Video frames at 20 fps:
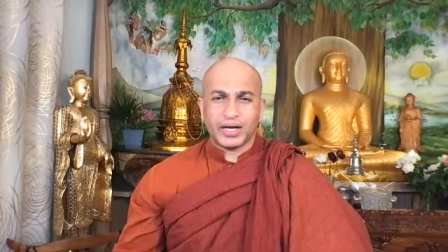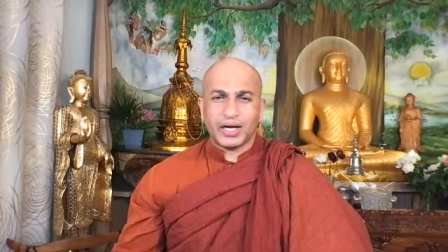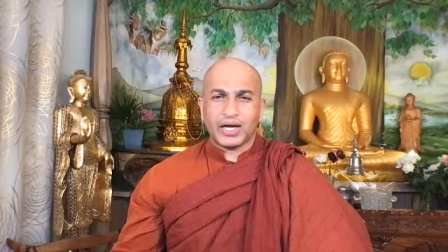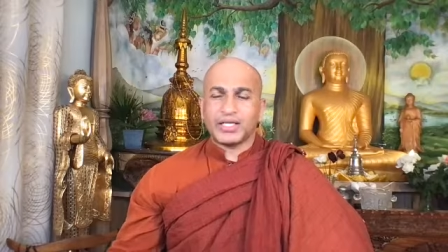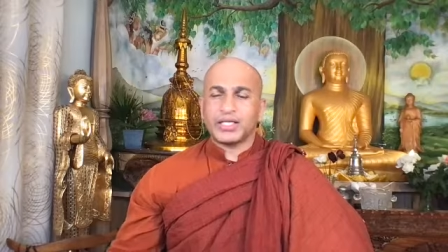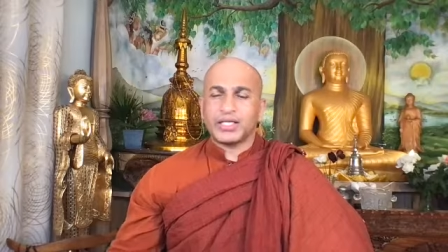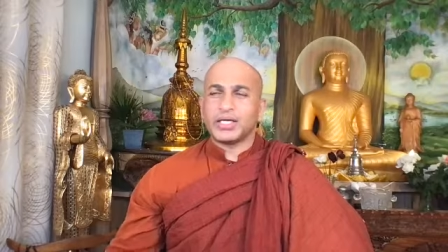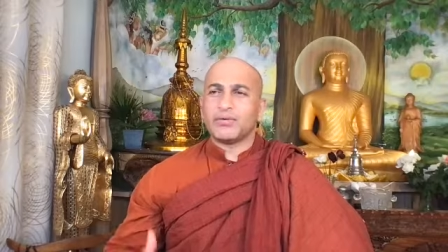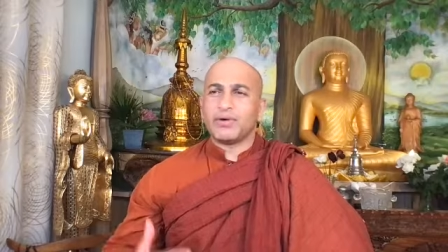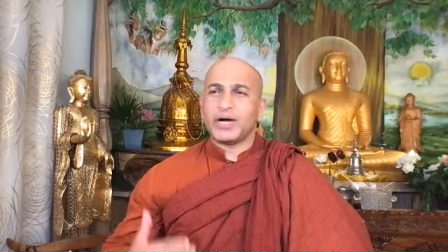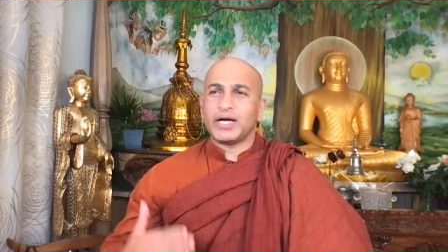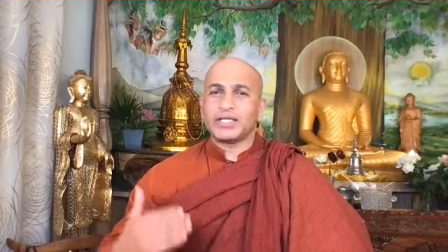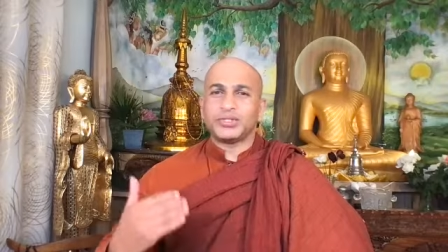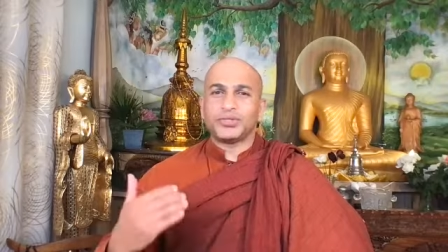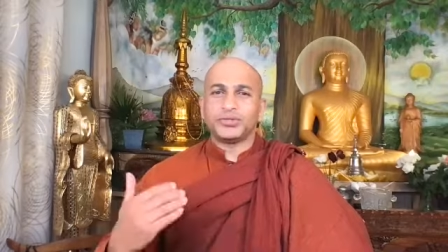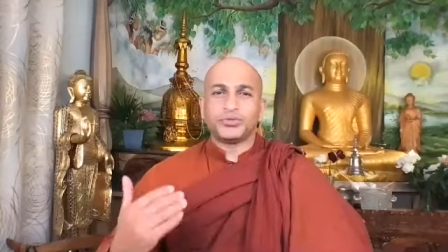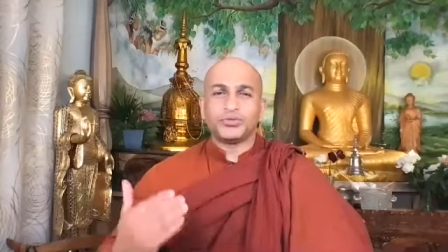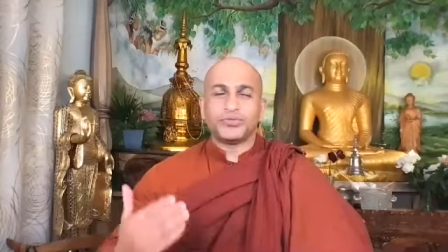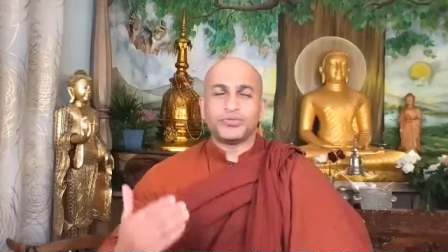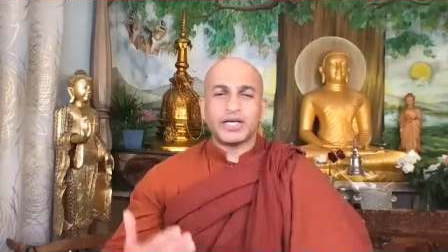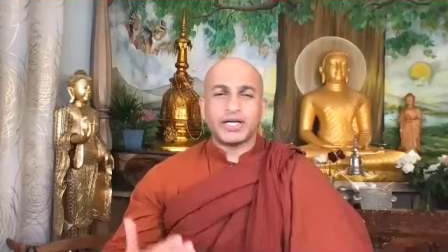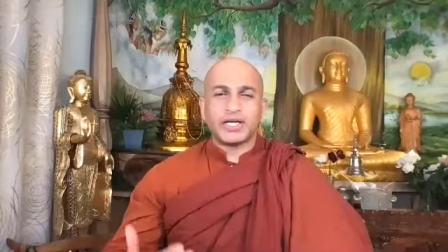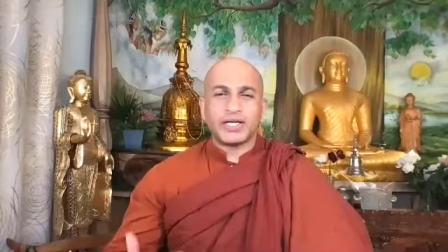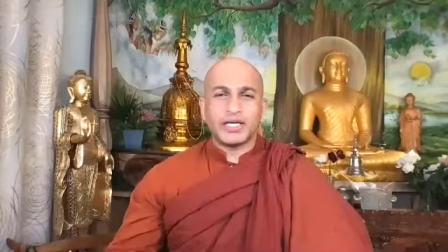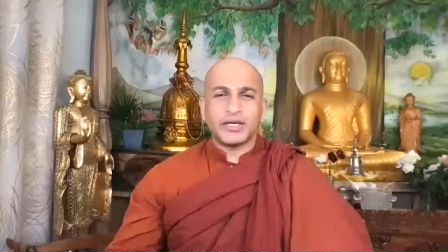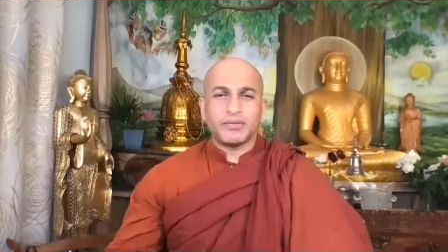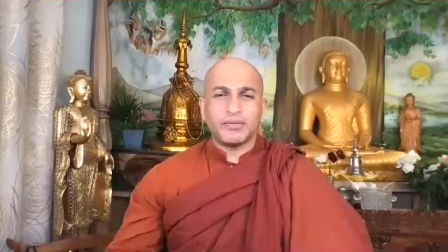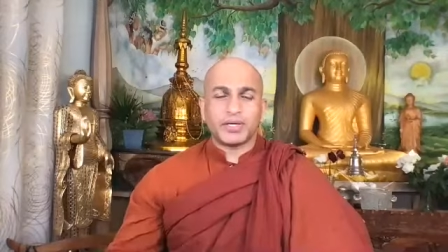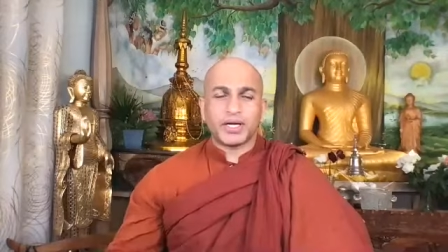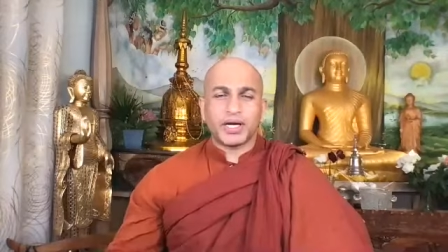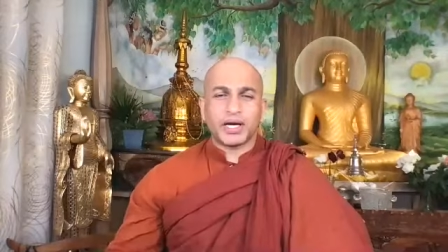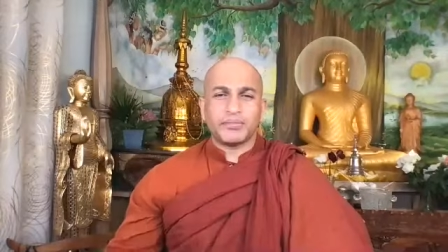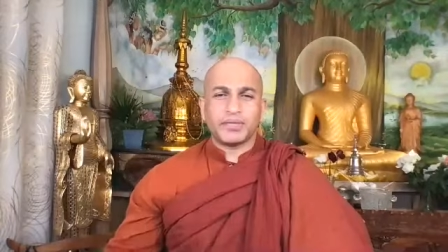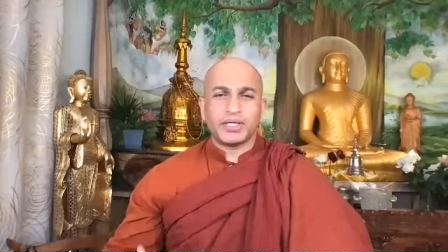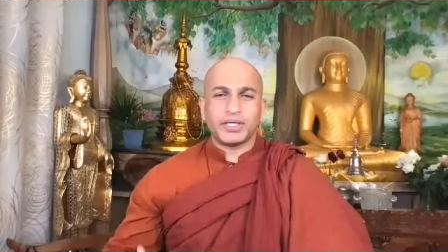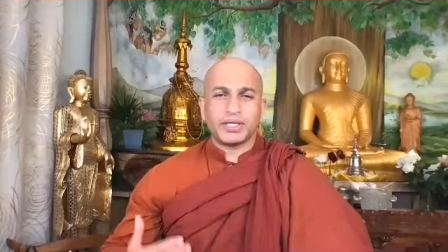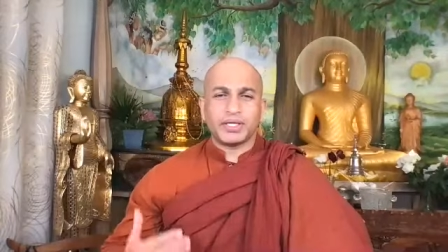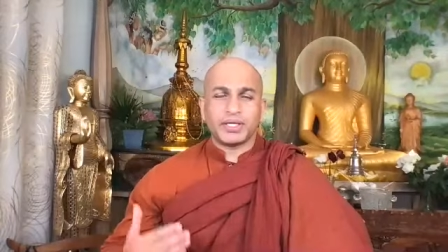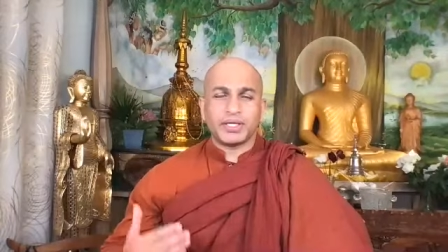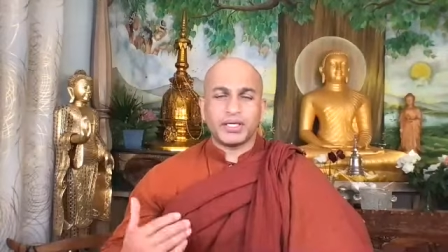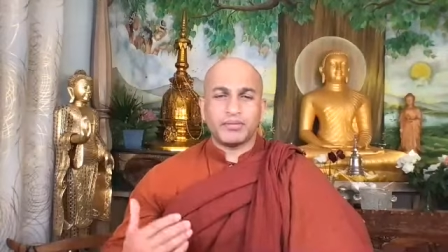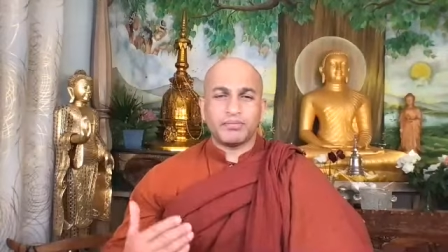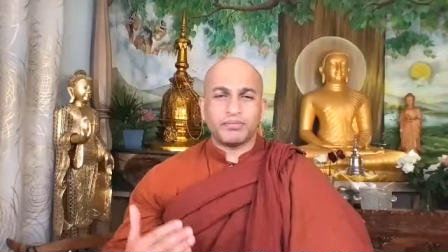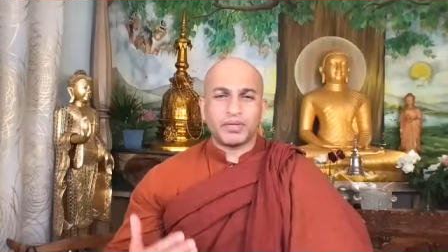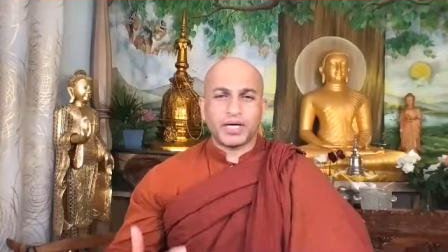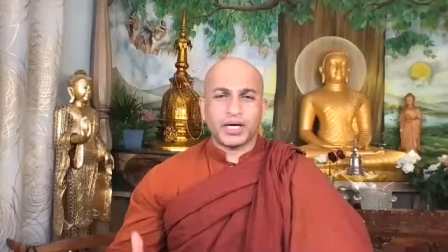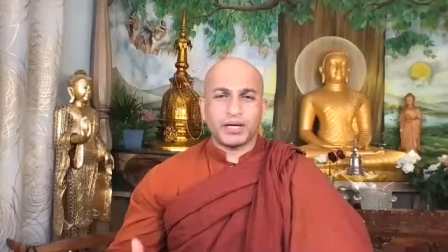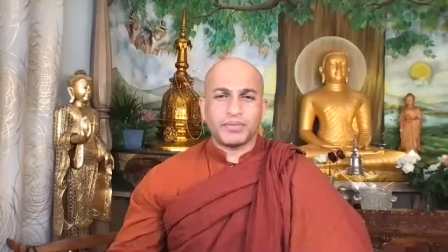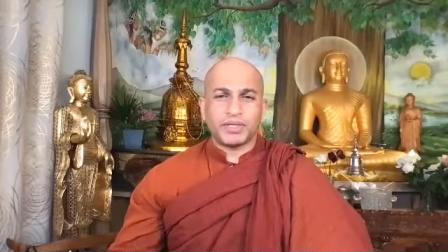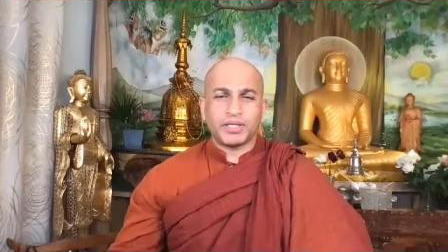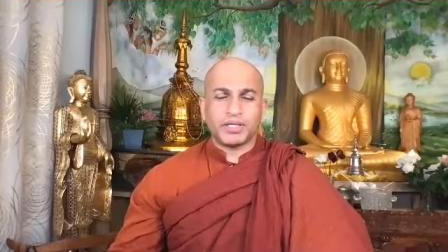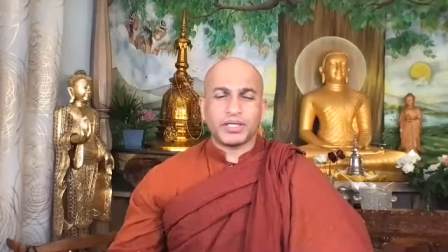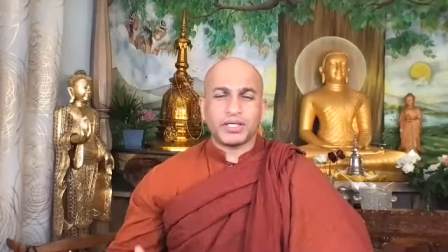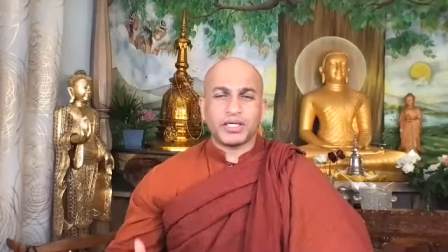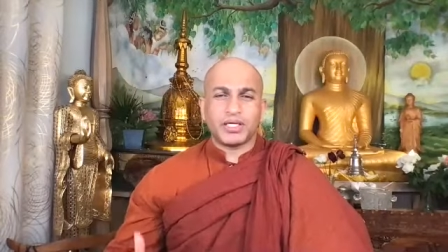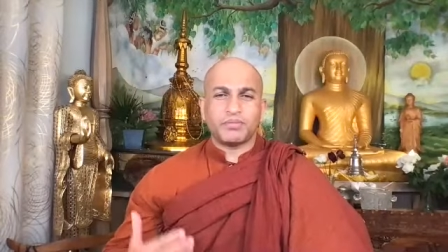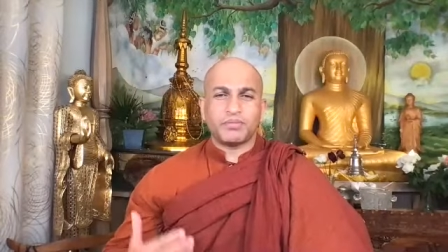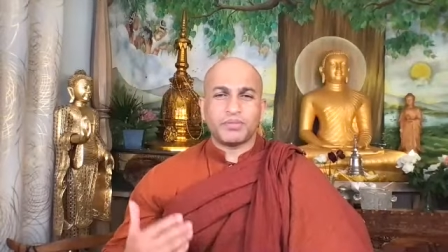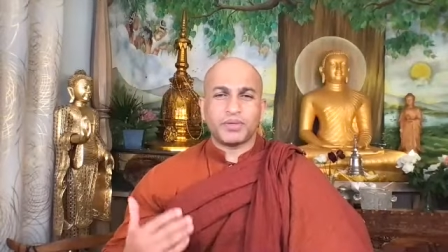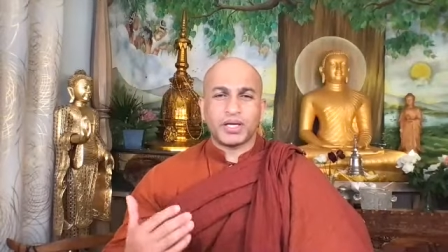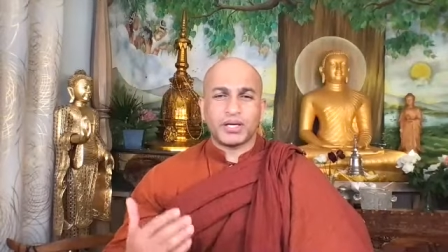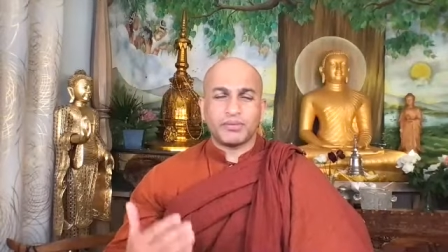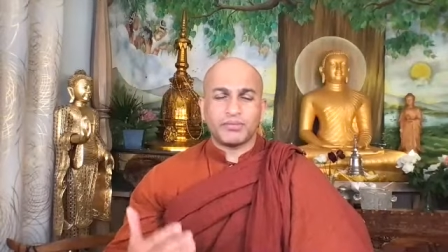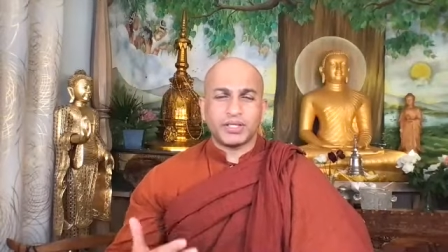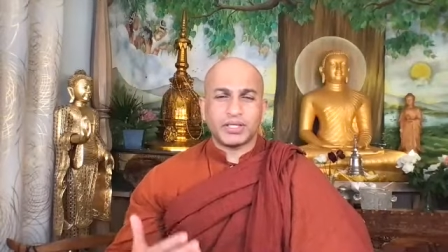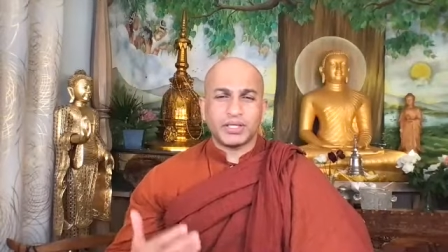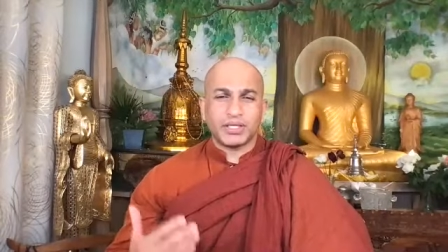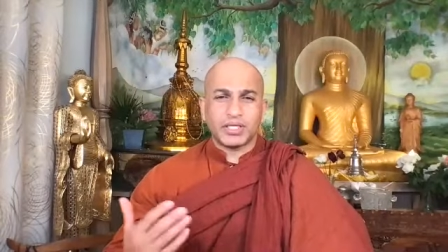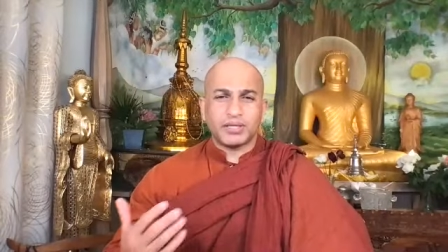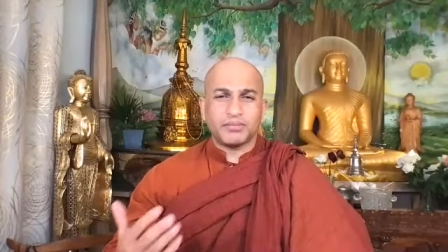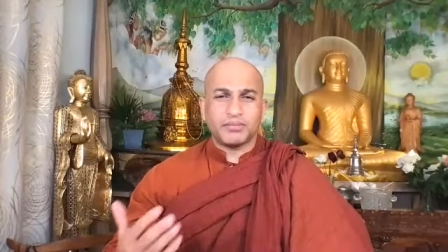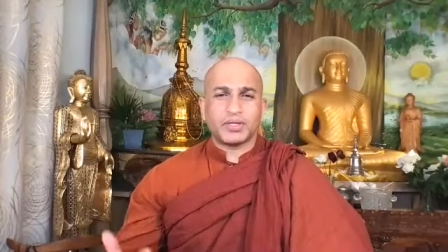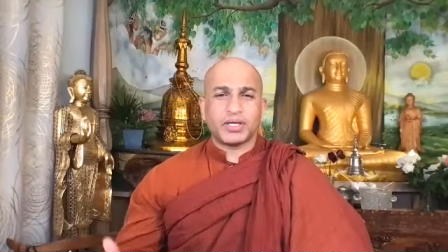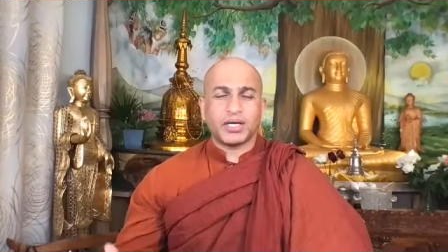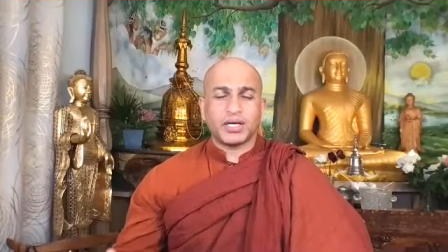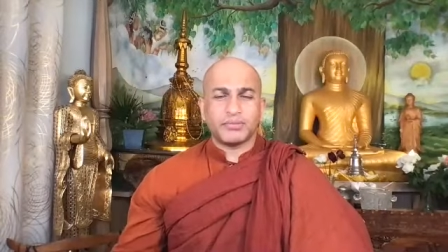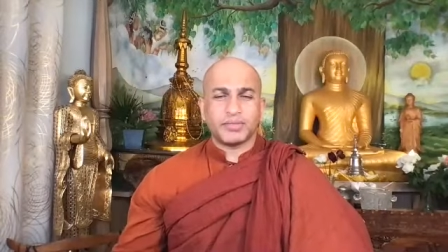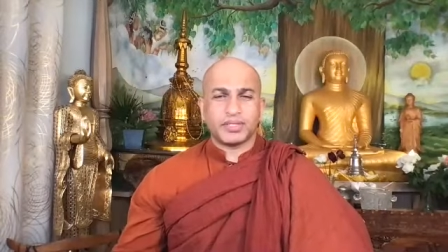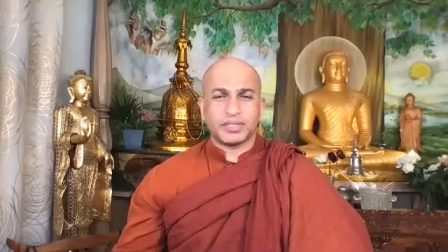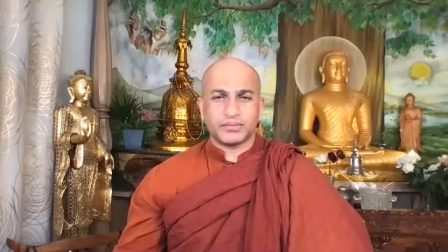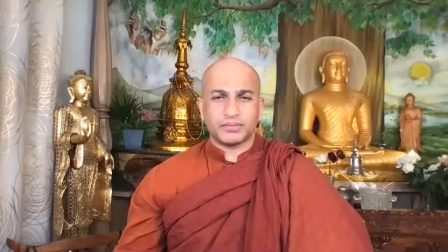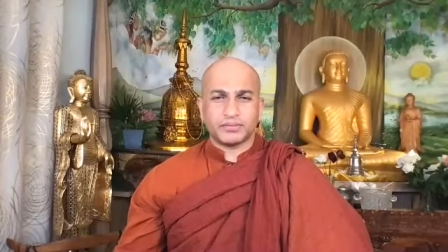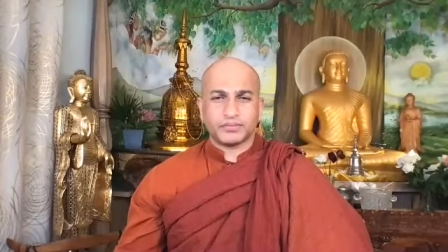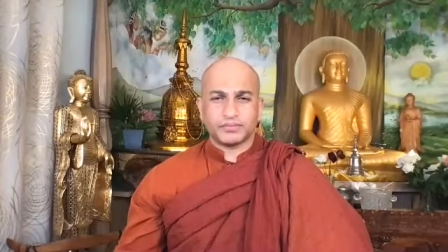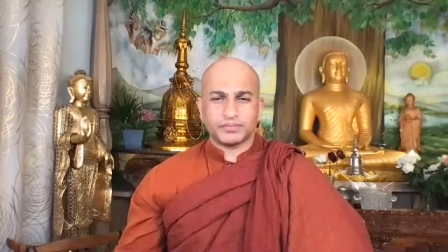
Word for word: Otherwise, you will keep coming, keep coming, keep coming, keep coming.